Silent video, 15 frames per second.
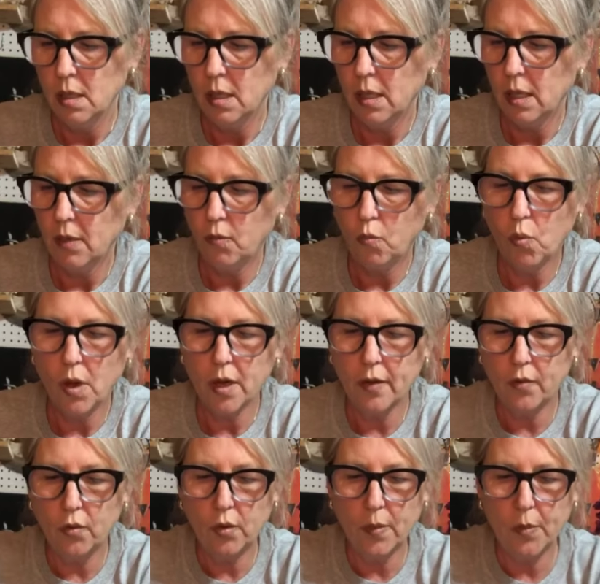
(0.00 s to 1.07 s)
of
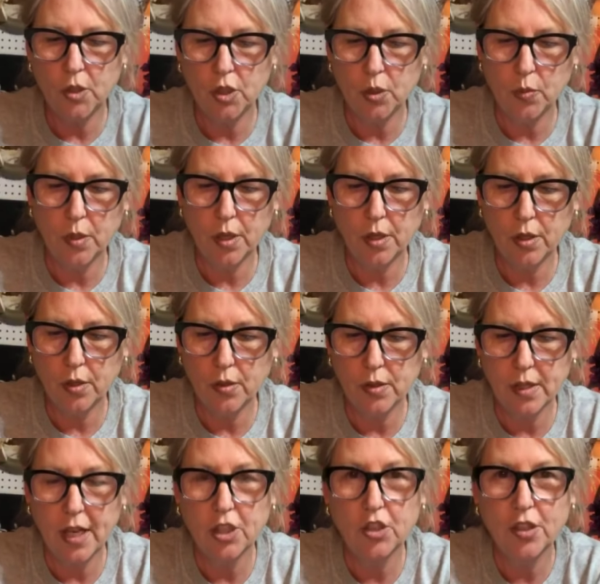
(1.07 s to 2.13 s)
whatever ribbons you want to use.
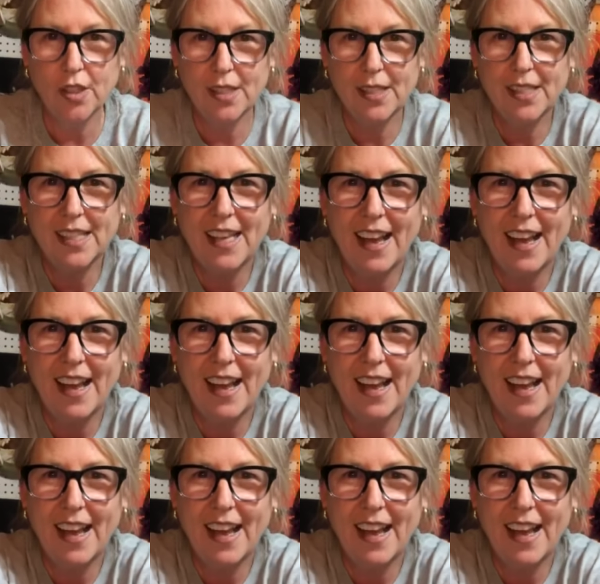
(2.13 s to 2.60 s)
And as you can see,